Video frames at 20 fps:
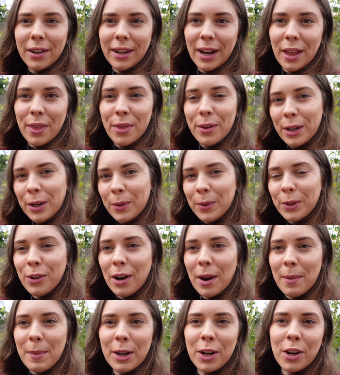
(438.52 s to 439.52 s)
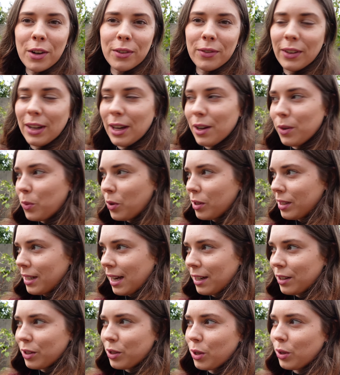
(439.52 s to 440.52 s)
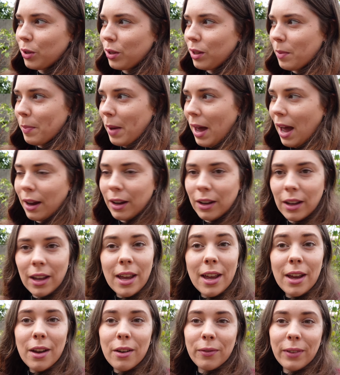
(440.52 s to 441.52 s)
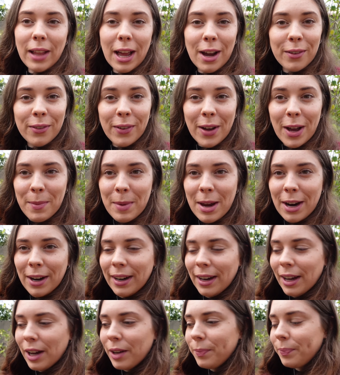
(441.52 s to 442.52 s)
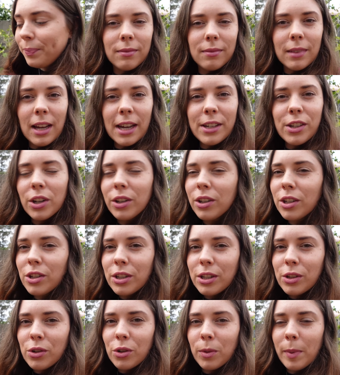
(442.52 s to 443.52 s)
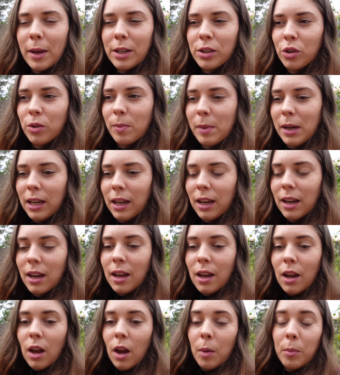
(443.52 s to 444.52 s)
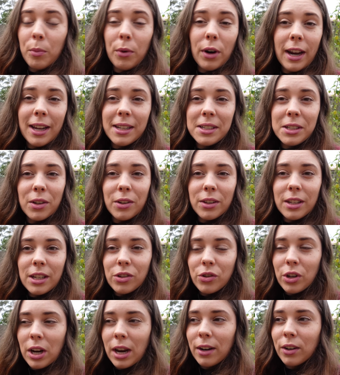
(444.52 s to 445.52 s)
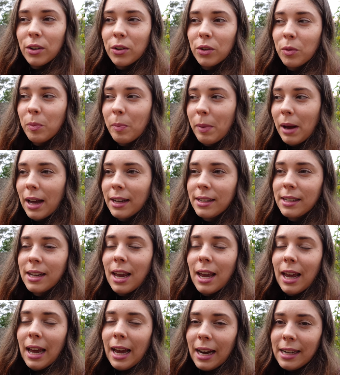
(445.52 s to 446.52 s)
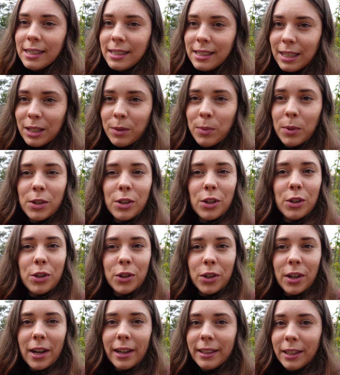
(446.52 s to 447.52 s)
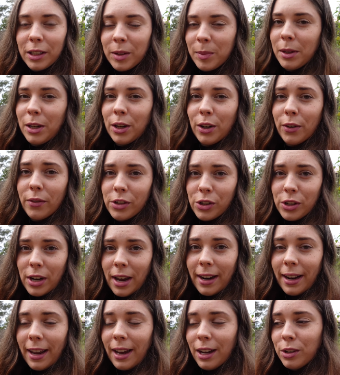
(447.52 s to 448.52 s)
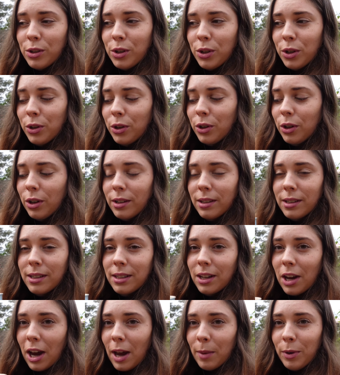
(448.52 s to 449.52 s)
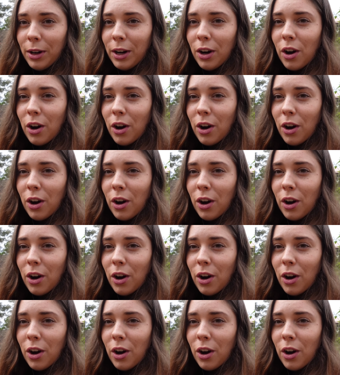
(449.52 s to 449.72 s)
Right, I thought I would grab my coffee and walk down to the back flower farm area. I don't usually talk about too many brands on this channel, but I did want to do a little bit of a shout out to Skyberry